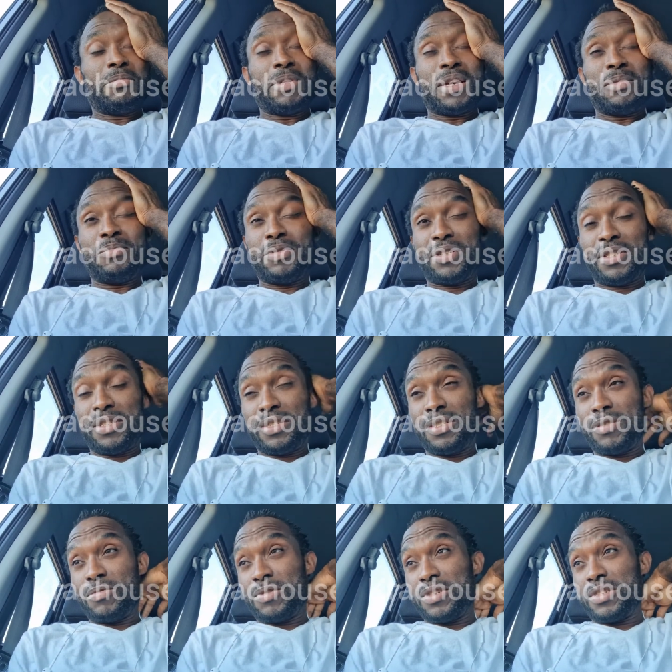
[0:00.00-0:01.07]
my
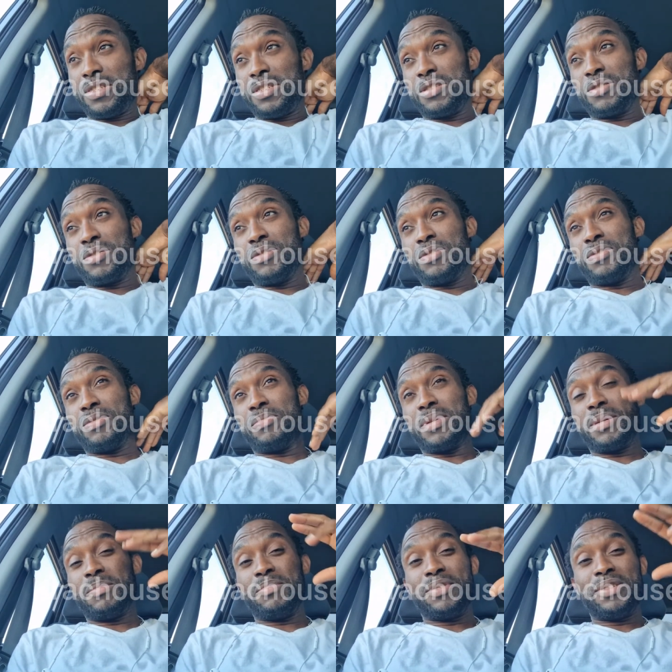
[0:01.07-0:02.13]
body what is it called
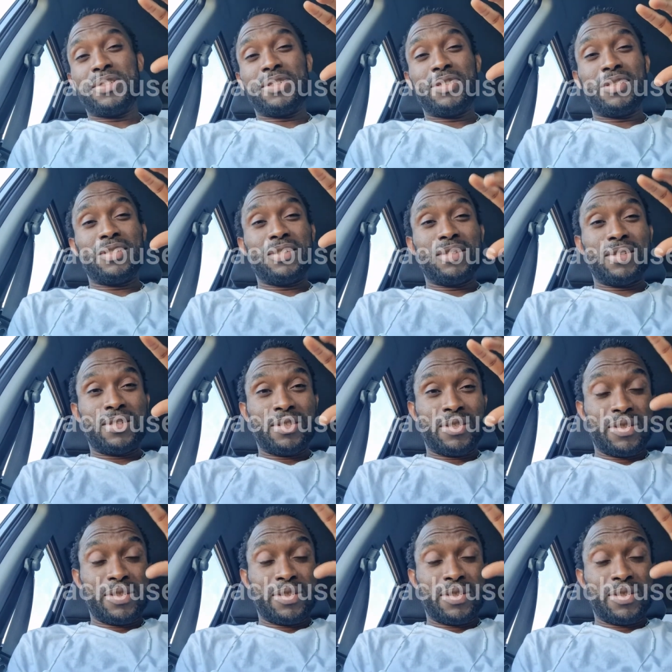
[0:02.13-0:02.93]
my body